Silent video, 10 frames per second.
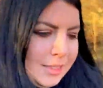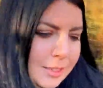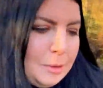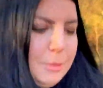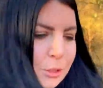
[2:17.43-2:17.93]

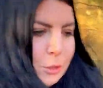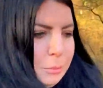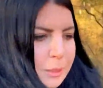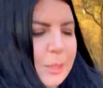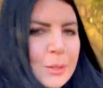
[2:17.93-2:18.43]
So come and
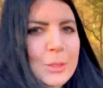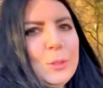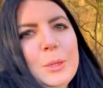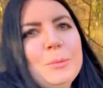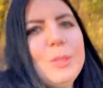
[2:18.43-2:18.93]
join me on a
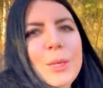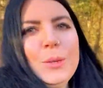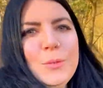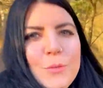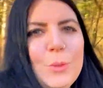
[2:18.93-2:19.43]
trip
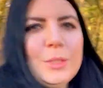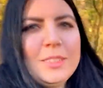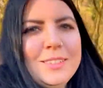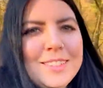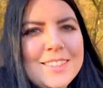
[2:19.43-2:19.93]
to
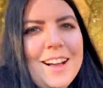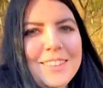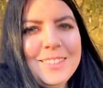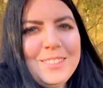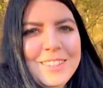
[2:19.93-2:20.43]
Vortigern's
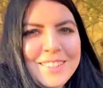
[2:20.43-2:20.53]
castle in